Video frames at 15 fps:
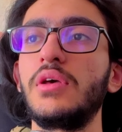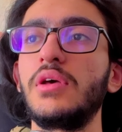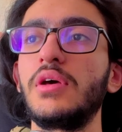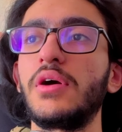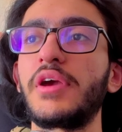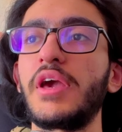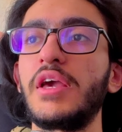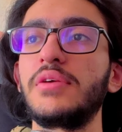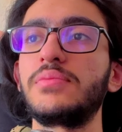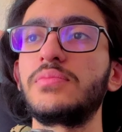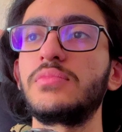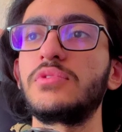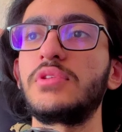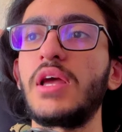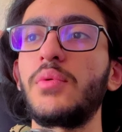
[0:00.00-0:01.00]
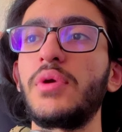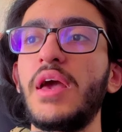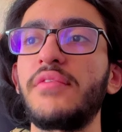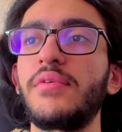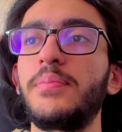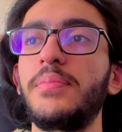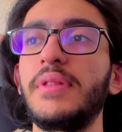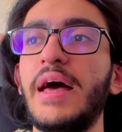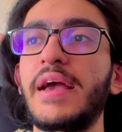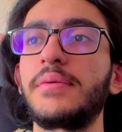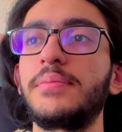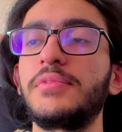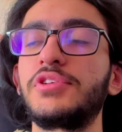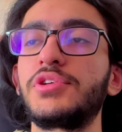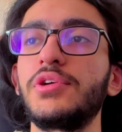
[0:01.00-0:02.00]
Okay, now we have a
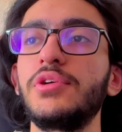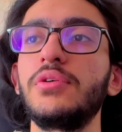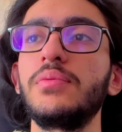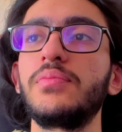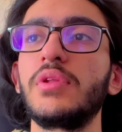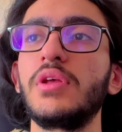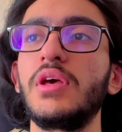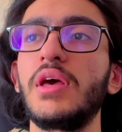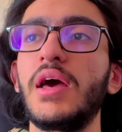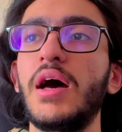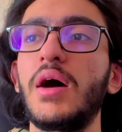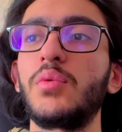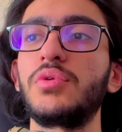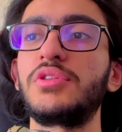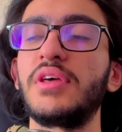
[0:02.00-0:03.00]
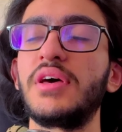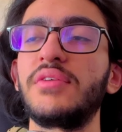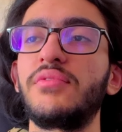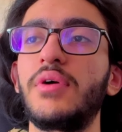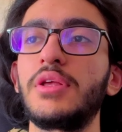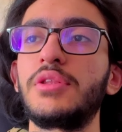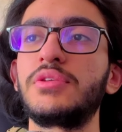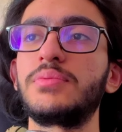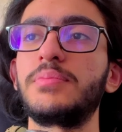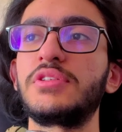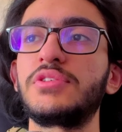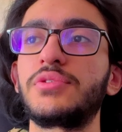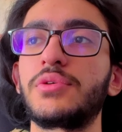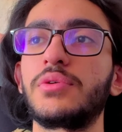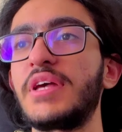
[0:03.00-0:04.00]
black material with a white
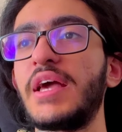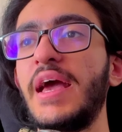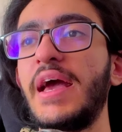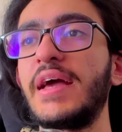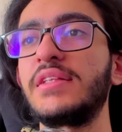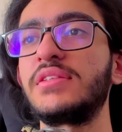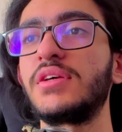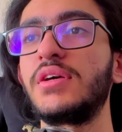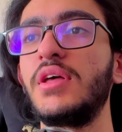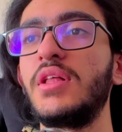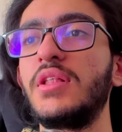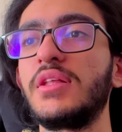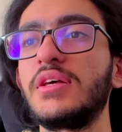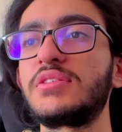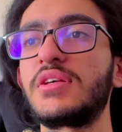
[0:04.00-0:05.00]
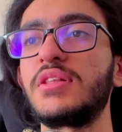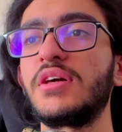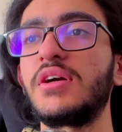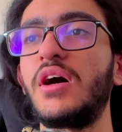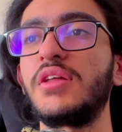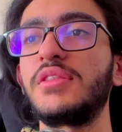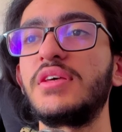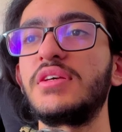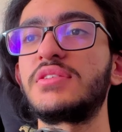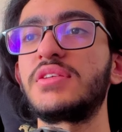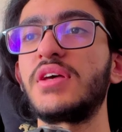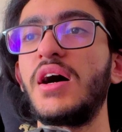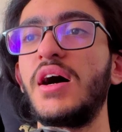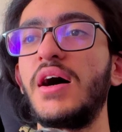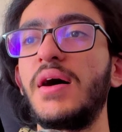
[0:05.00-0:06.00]
material. And let's click on
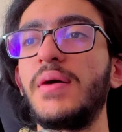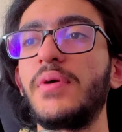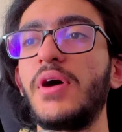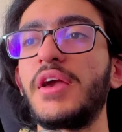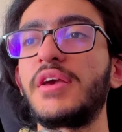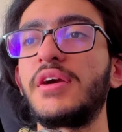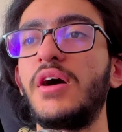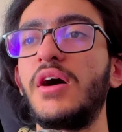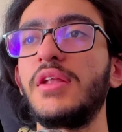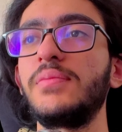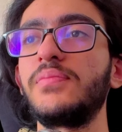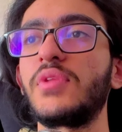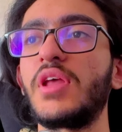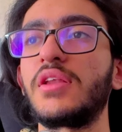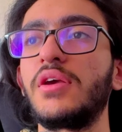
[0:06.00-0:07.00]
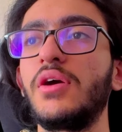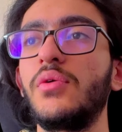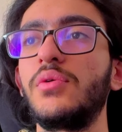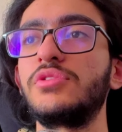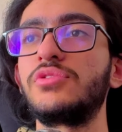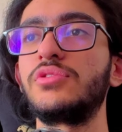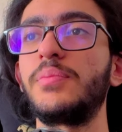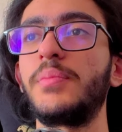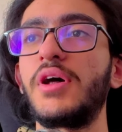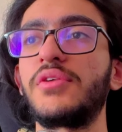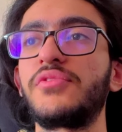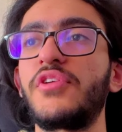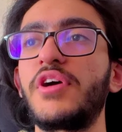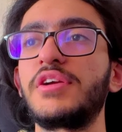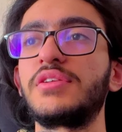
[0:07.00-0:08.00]
this icon and go into the
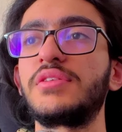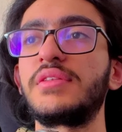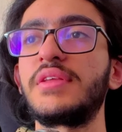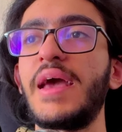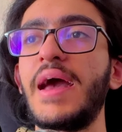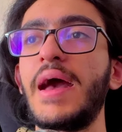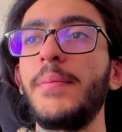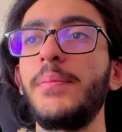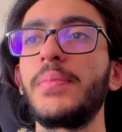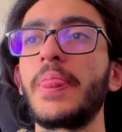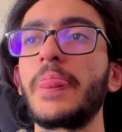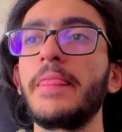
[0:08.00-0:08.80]
modifier tab.